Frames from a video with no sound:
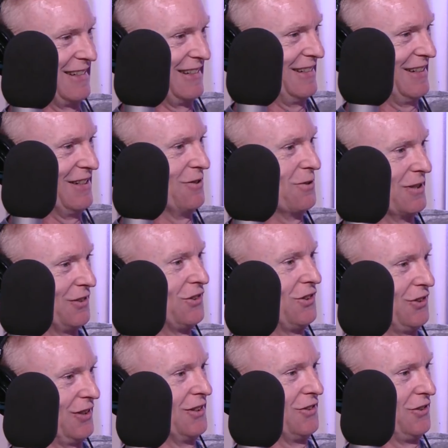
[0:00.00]

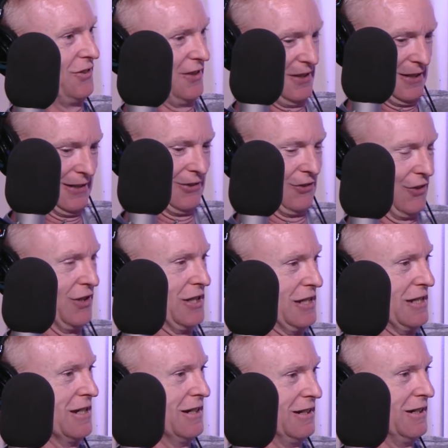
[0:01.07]
It's
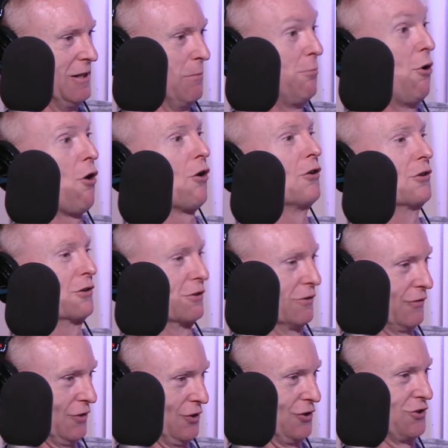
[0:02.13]
the parlor
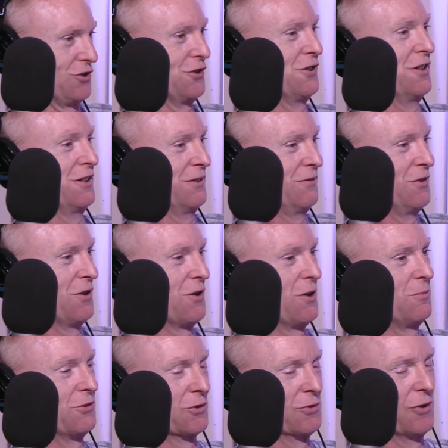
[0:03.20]
version of the
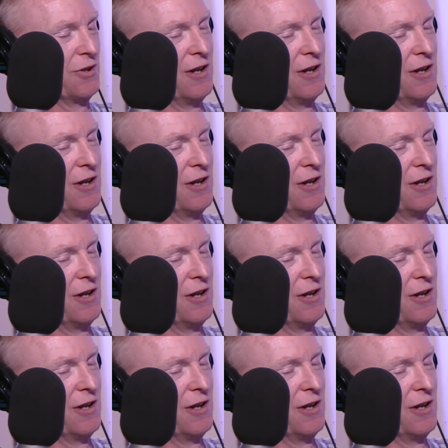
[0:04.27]
harpsichord.